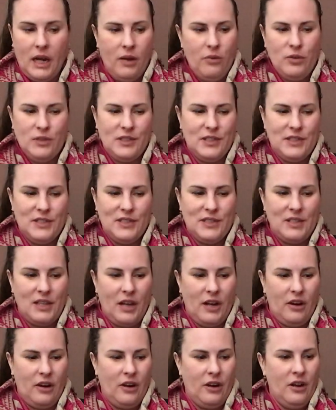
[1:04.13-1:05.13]
I wasn't
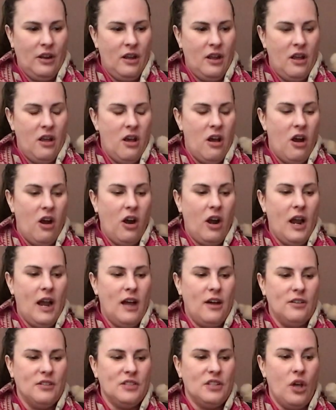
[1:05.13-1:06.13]
scared. Our
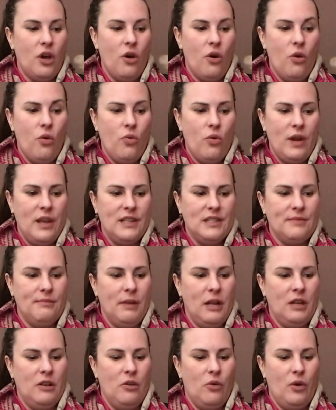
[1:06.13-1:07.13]
house always
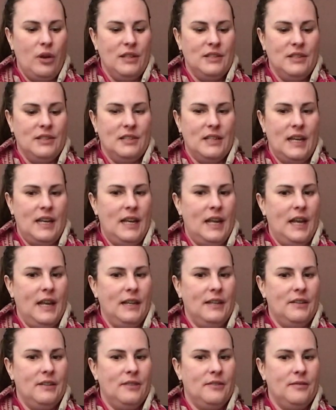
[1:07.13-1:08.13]
made noises at
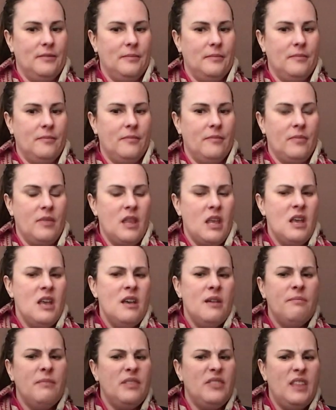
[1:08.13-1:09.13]
night.
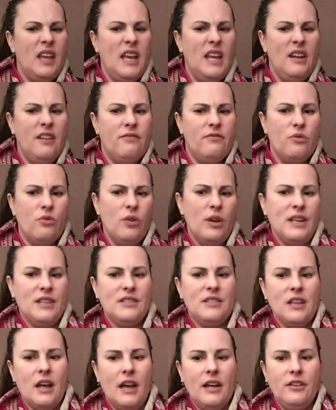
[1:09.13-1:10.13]
But then a
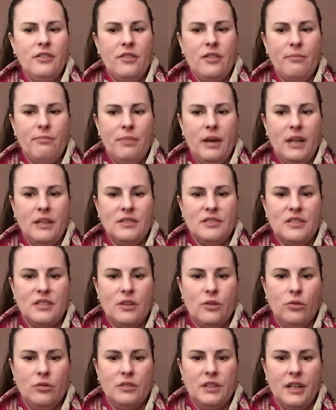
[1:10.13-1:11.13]
voice under the bed
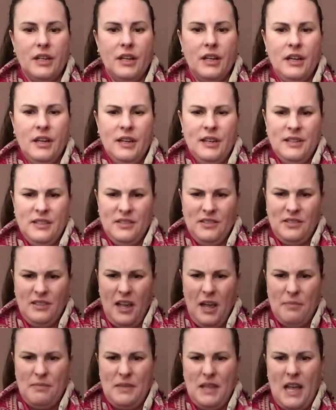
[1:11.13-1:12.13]
scolded,
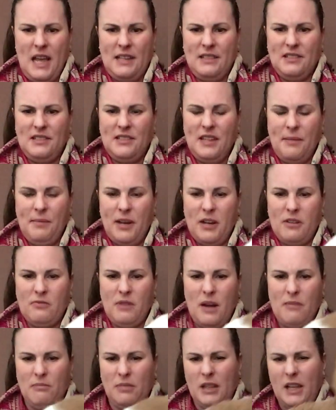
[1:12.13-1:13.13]
Stop that stomach
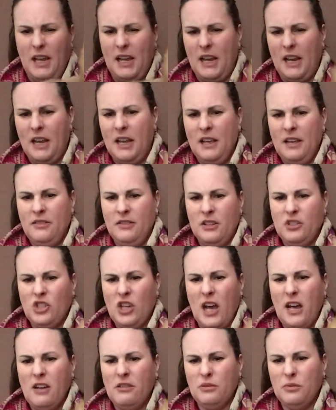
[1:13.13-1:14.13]
rumbling! The
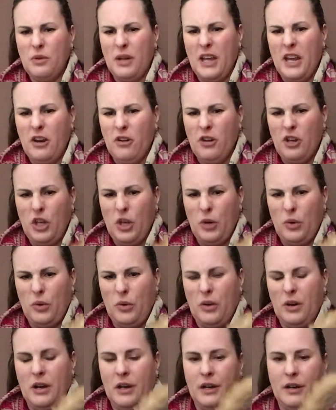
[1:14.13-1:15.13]
child will hear you!
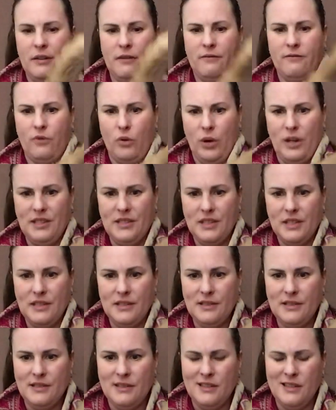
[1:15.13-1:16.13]

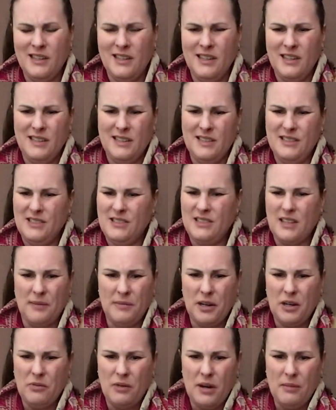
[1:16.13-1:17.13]
Voices?
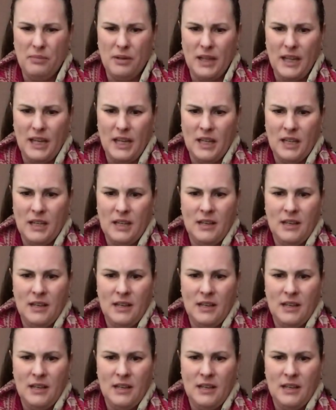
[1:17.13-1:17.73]
Stomach rumbling?